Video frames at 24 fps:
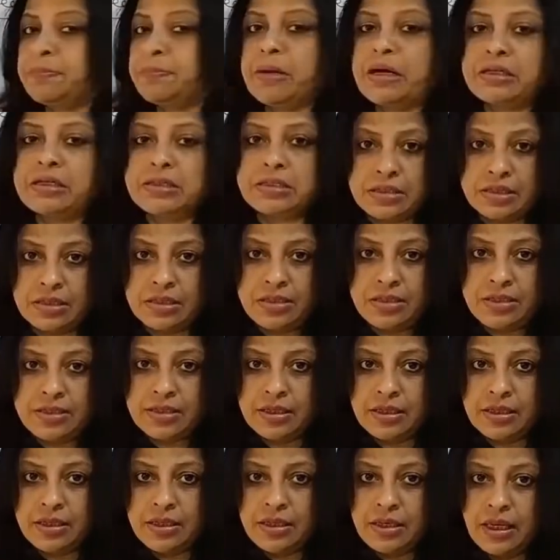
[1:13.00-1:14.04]
three partners,
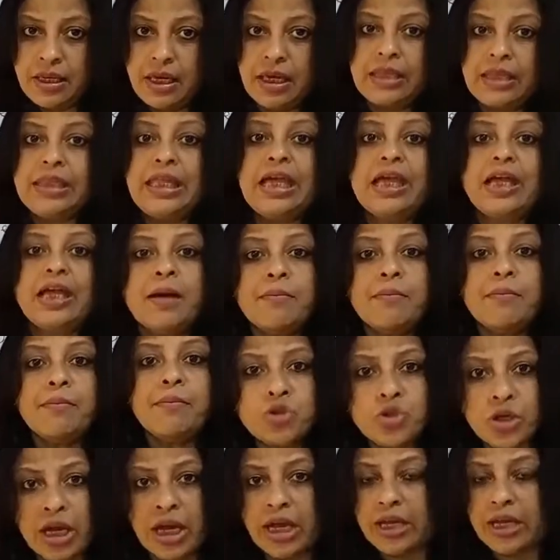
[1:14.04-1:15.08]
they
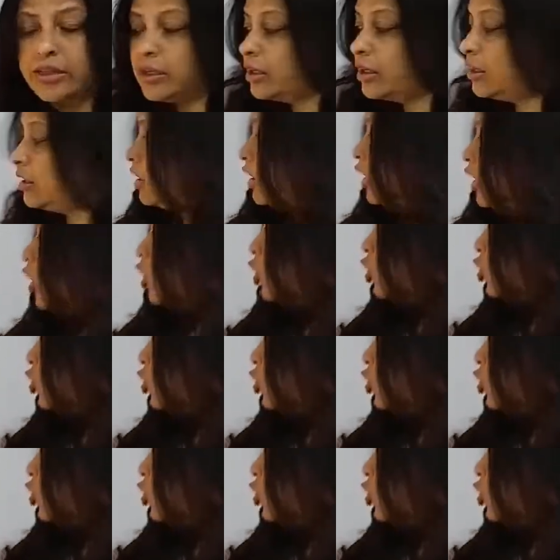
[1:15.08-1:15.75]
come together